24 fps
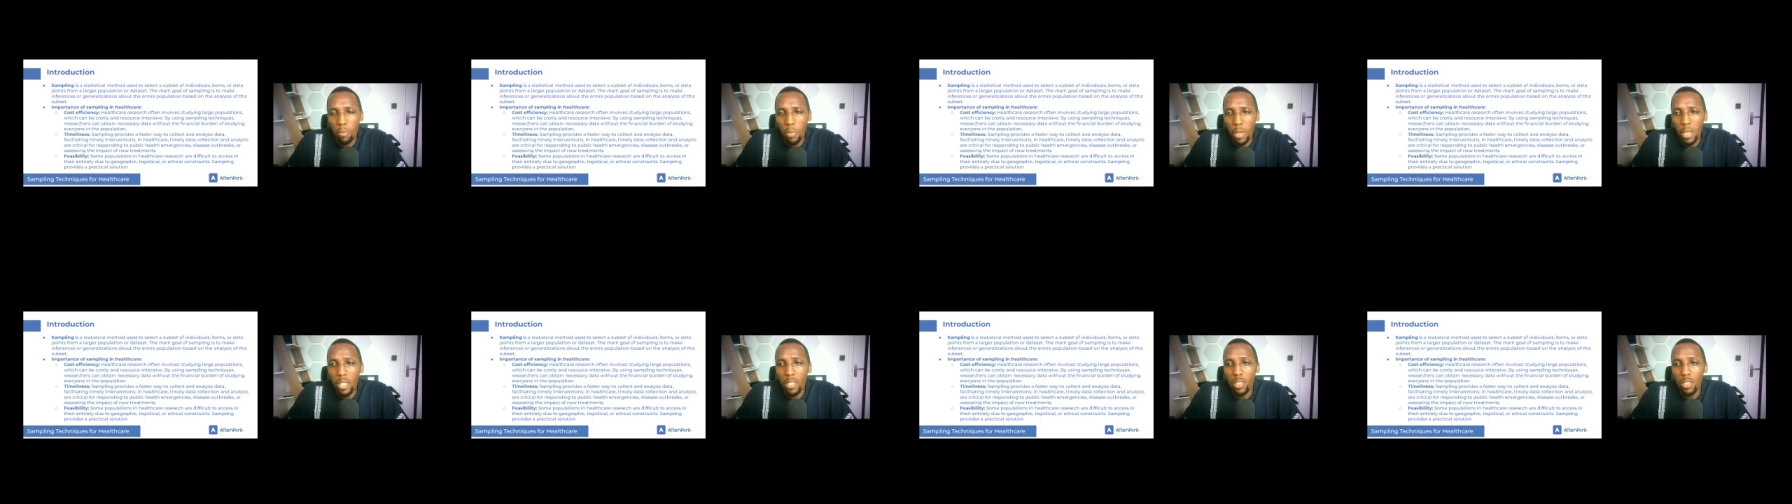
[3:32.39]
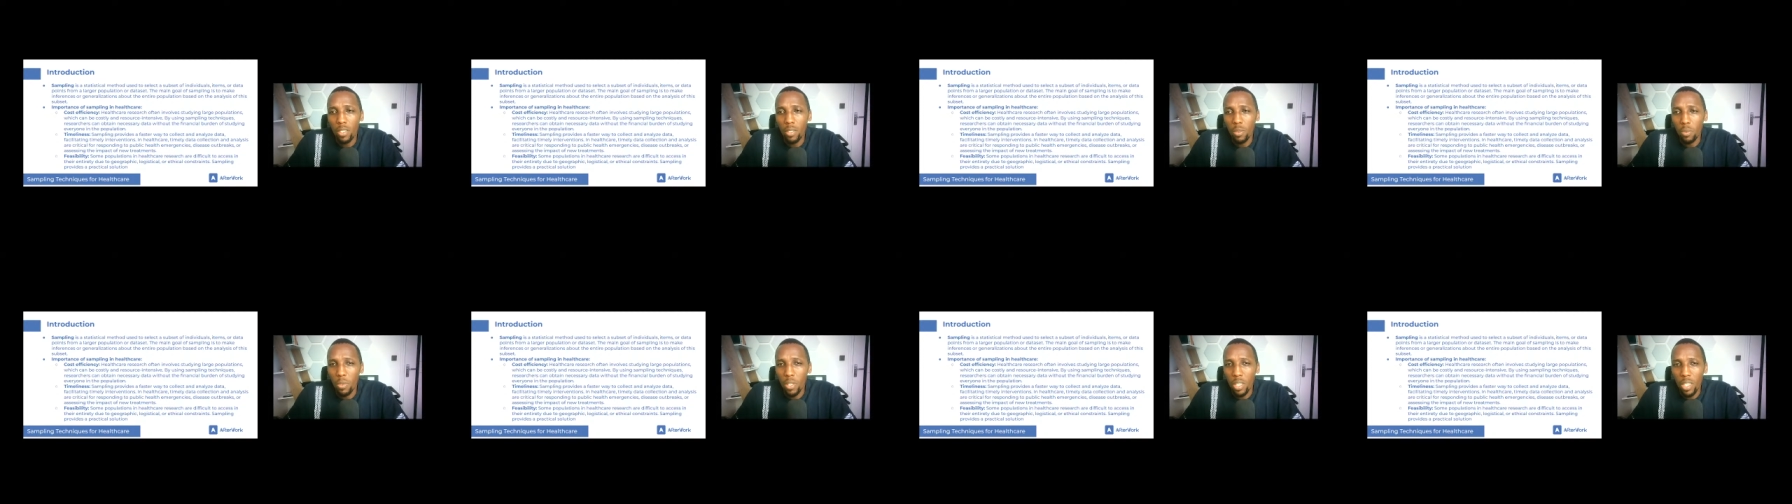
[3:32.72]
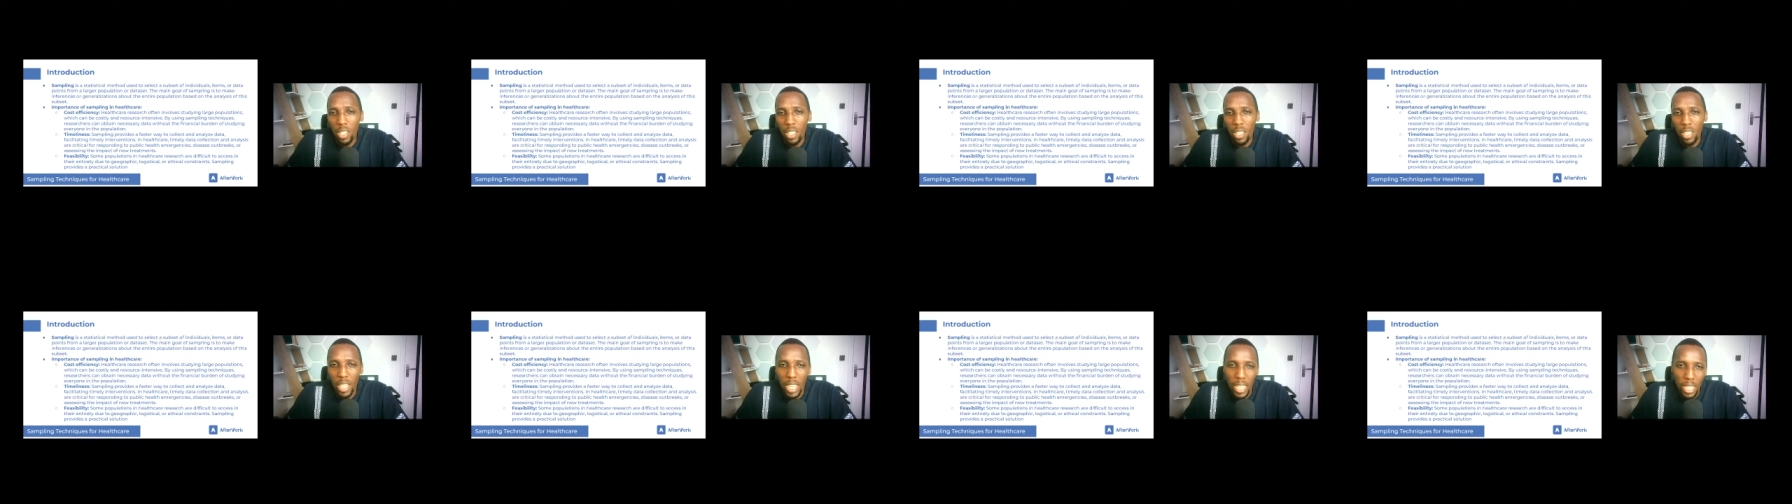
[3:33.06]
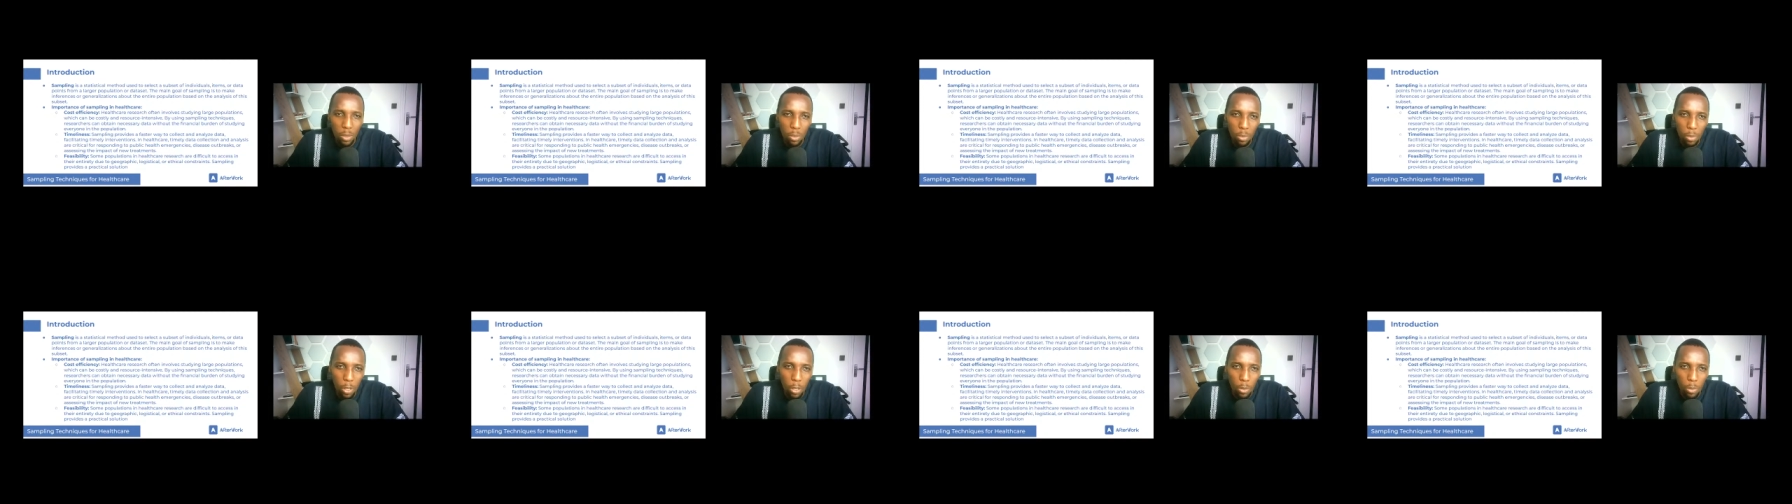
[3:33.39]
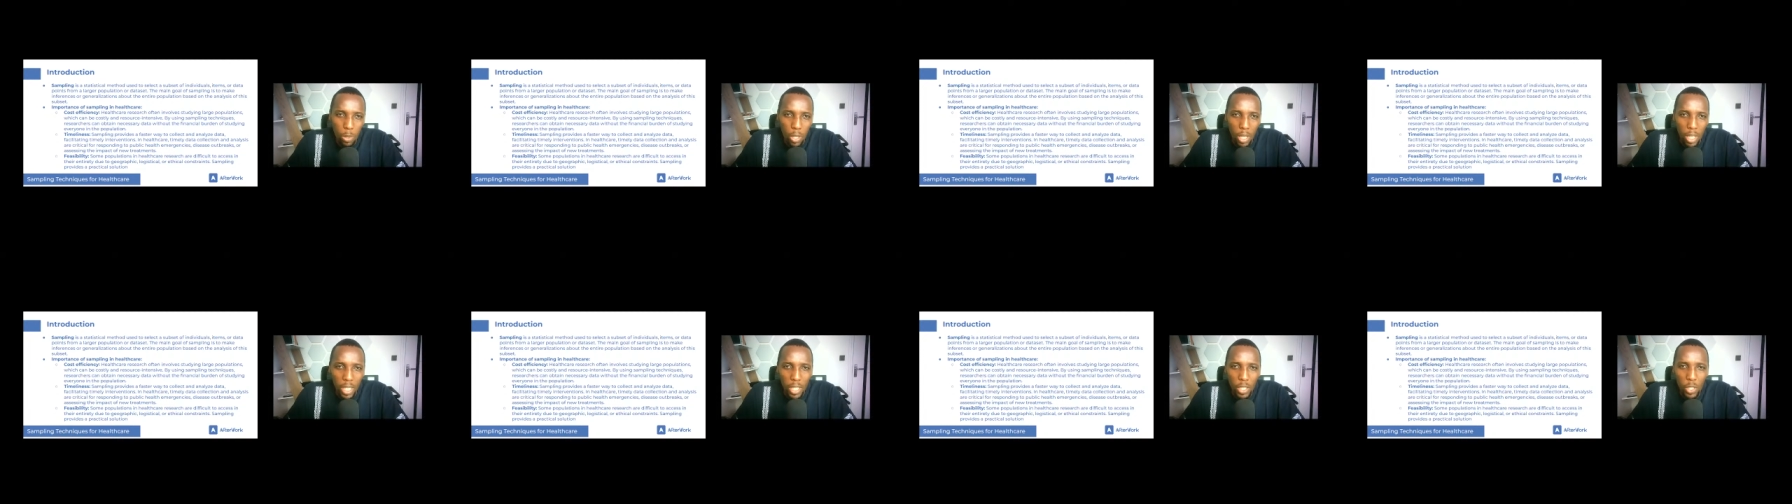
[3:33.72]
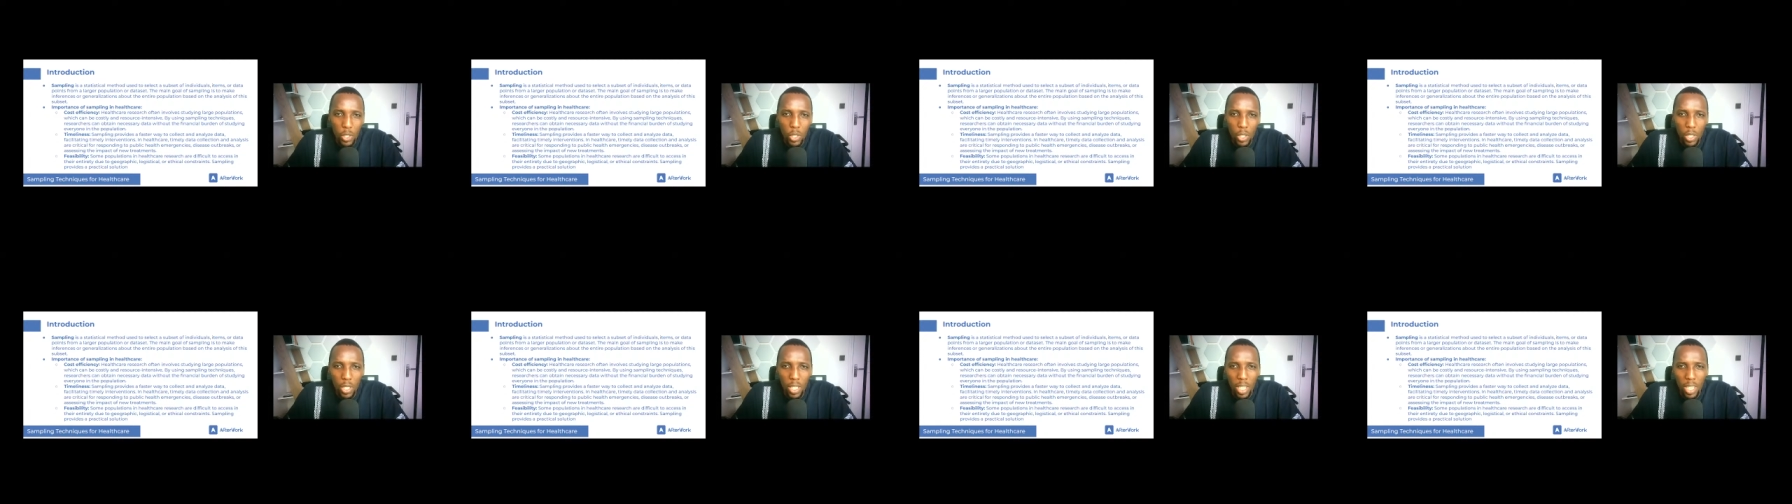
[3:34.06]
person within that
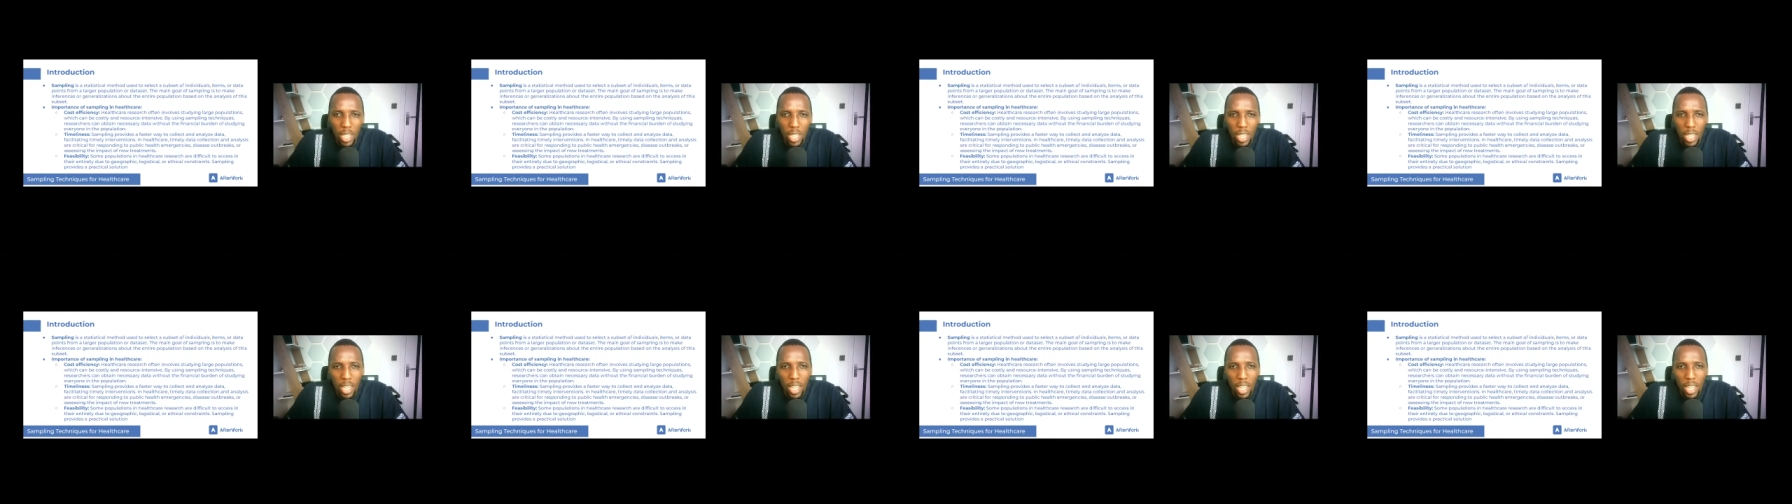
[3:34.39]
population,